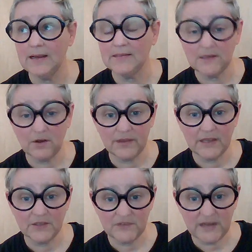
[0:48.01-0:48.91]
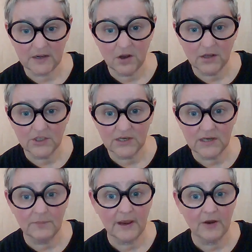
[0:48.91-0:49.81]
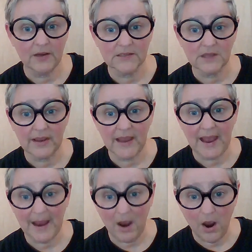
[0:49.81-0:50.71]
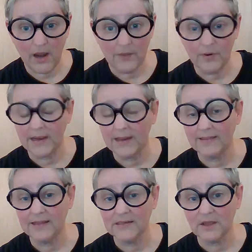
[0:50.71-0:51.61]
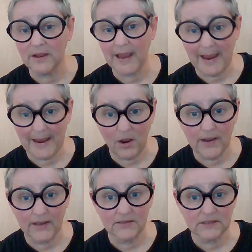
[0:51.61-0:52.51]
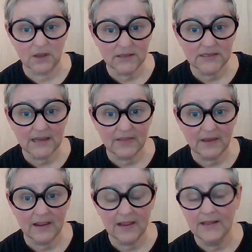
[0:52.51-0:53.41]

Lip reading: sit on the edge of technology in areas like AI, bringing things like AI and design together.